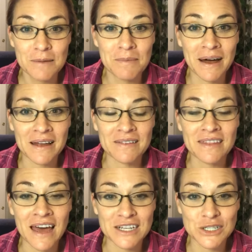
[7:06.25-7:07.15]
but
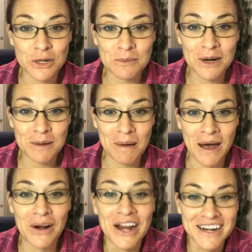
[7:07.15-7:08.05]
that turmeric
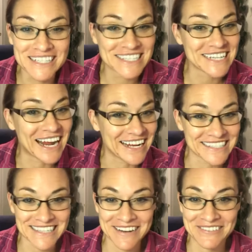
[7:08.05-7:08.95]
powder
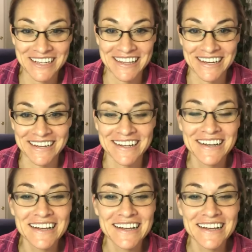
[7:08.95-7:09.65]
stains everything.